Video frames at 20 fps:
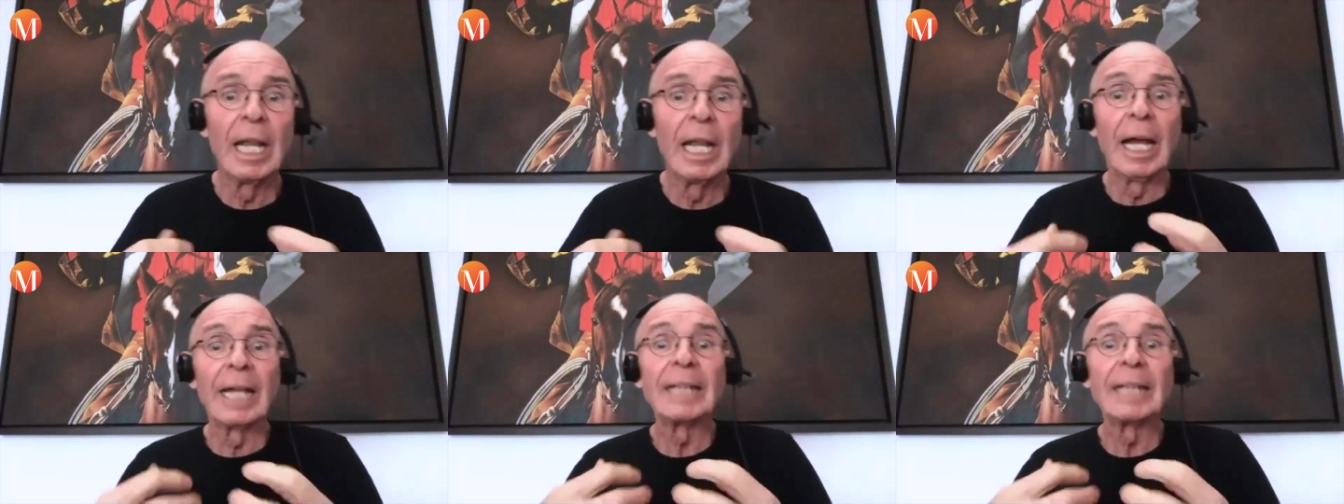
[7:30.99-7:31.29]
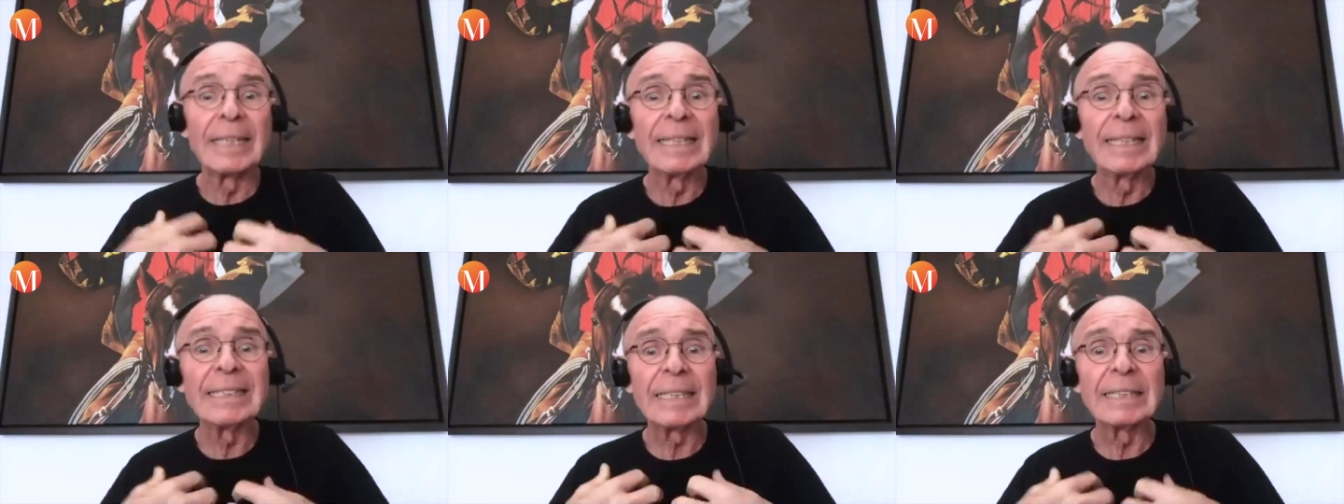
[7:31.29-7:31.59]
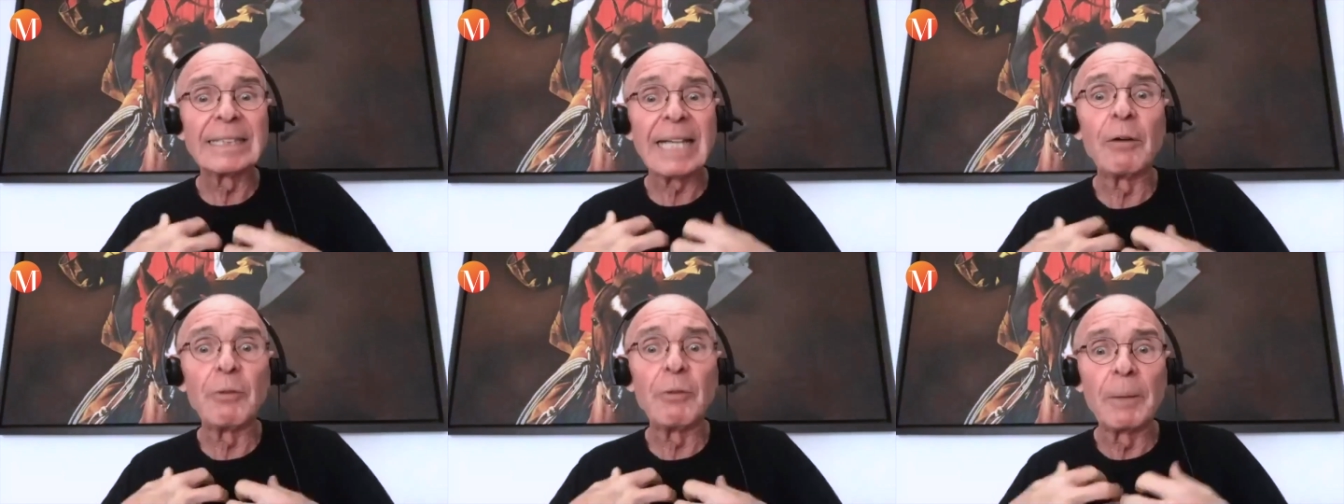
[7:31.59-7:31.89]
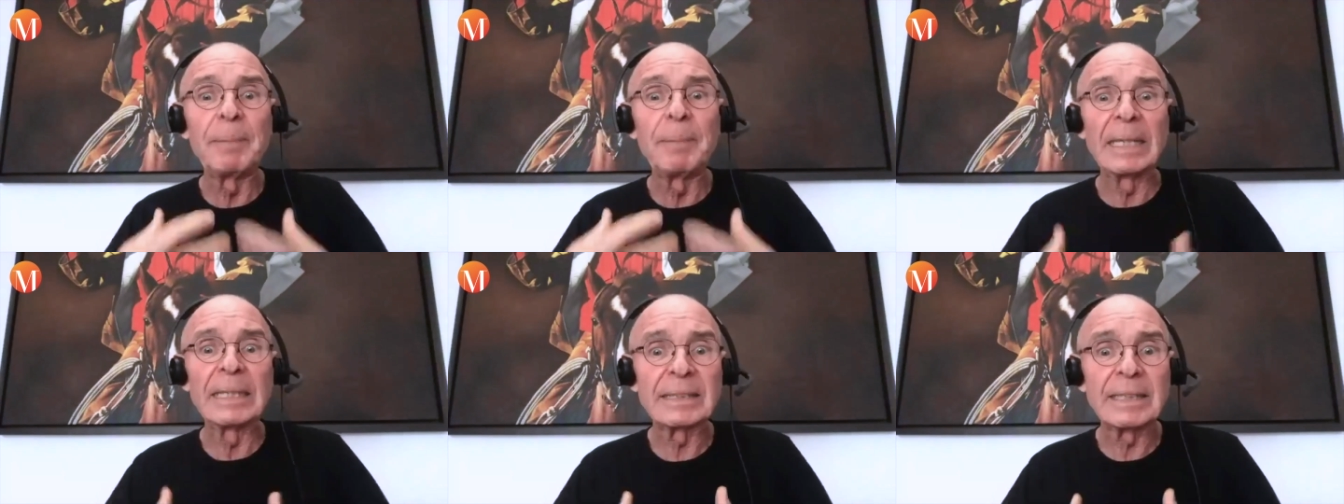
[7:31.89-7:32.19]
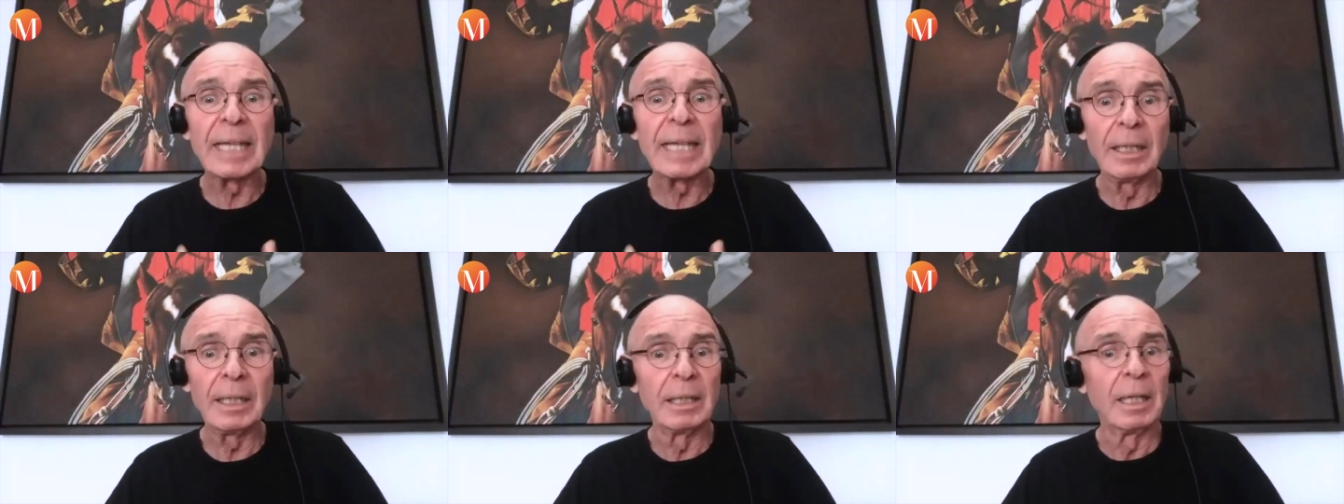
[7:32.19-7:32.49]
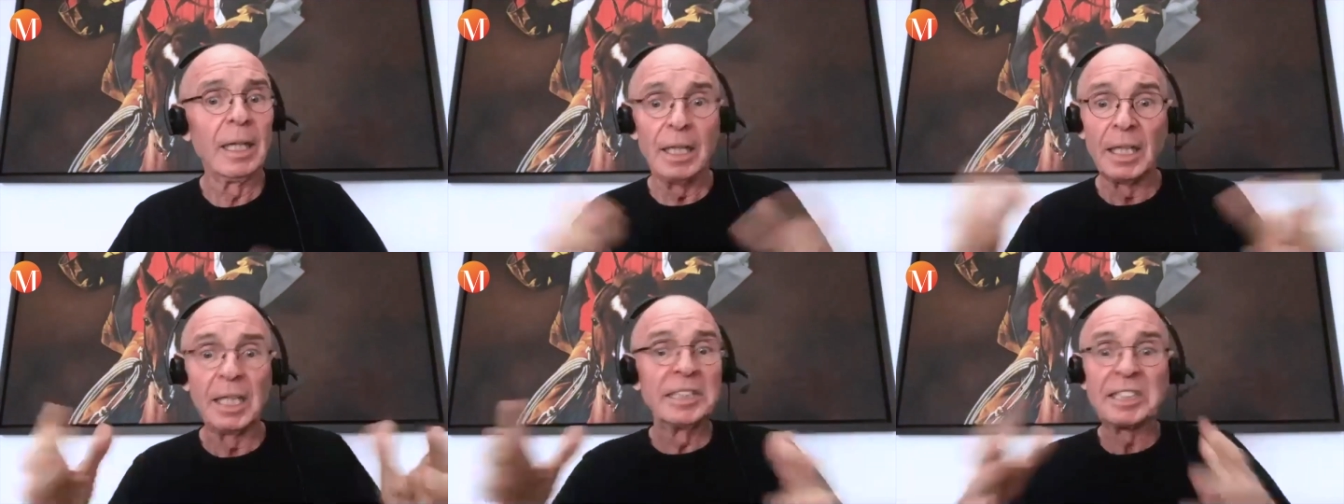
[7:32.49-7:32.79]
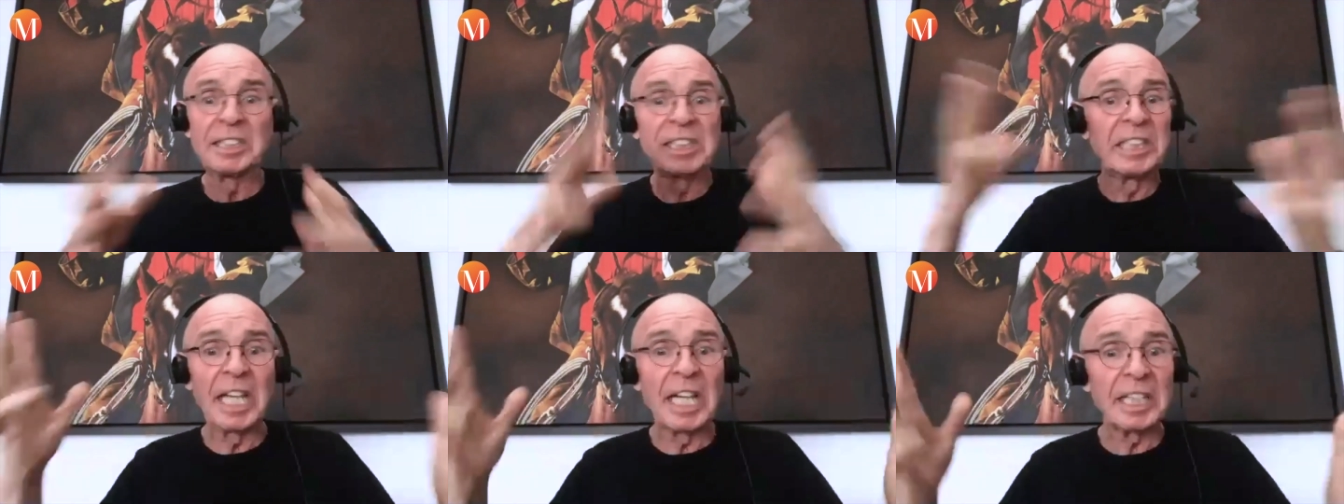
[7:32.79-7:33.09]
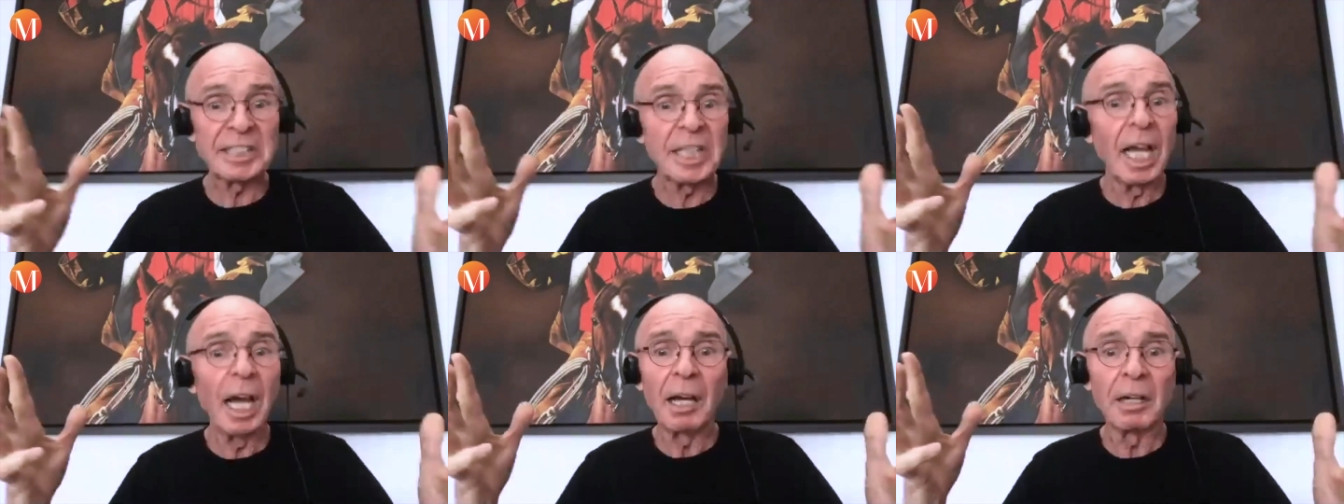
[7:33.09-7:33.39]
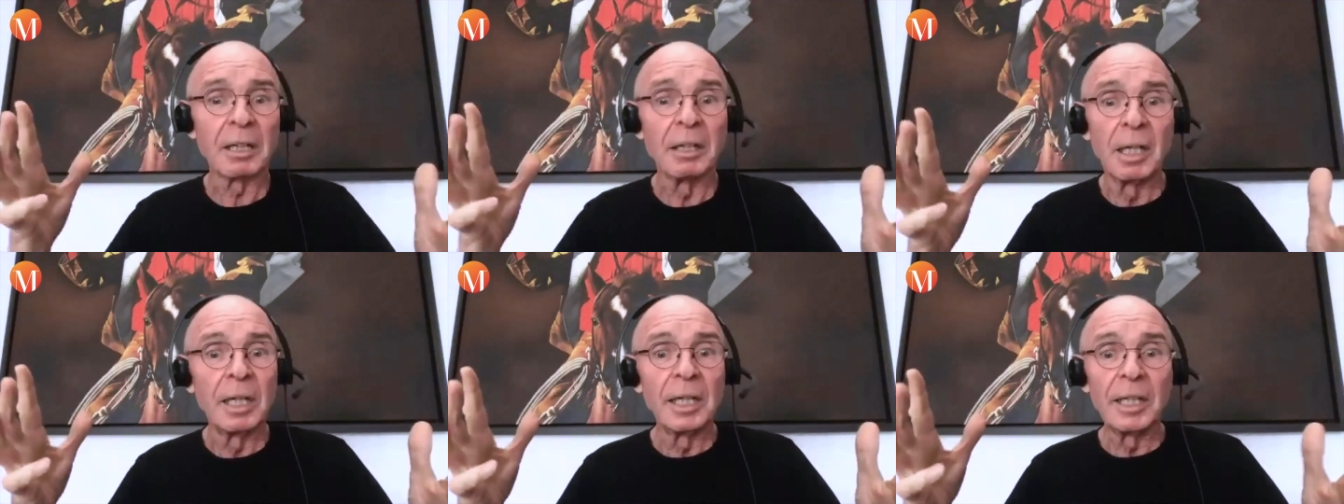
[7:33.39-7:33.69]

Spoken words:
And this is our big sell, is CSR.